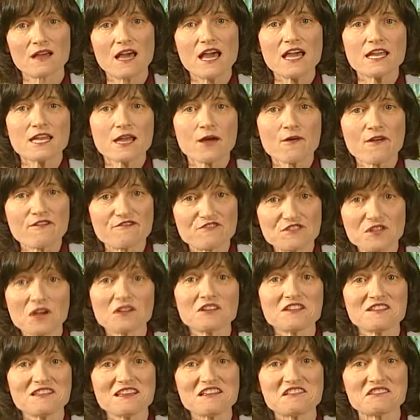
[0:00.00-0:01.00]
Now, if
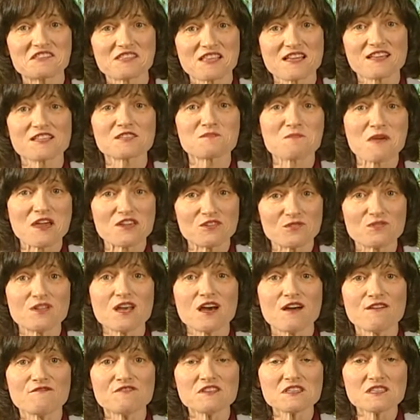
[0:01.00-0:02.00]
none of these things make you
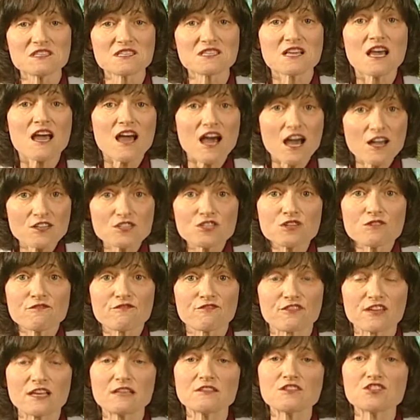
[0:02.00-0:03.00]
nervous and you
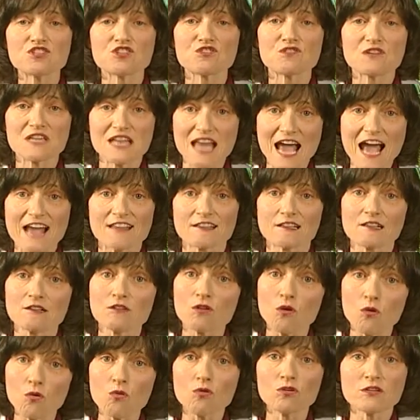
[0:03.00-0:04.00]
feel that you can
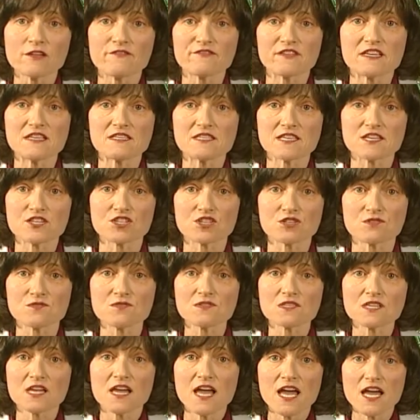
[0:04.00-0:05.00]
handle all of these
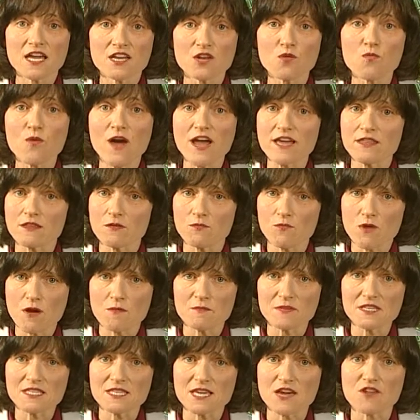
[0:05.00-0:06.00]
issues in a way that won't
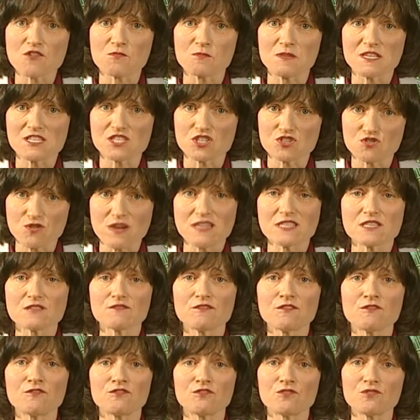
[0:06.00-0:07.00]
be terribly
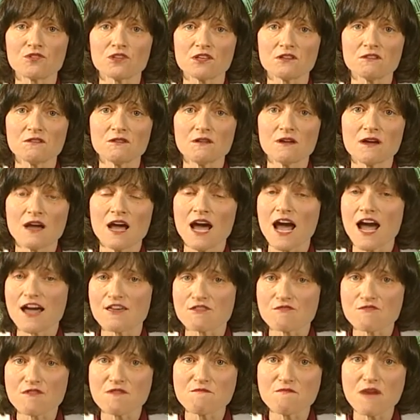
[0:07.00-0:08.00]
stressful for you,
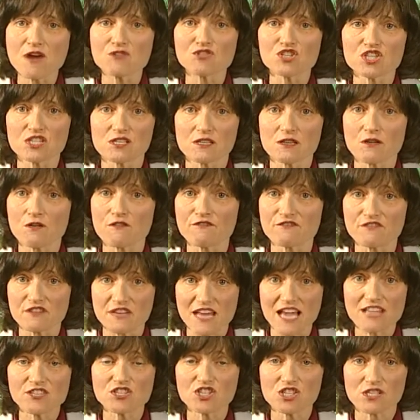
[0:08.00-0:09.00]
either emotionally or
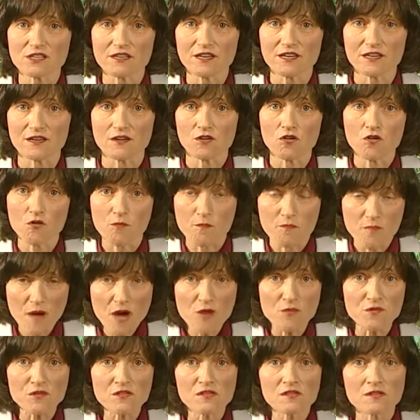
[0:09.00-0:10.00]
financially or
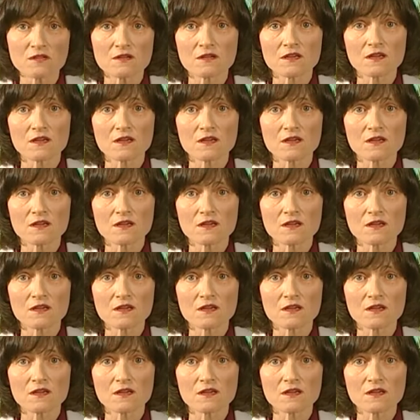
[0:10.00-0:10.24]
both,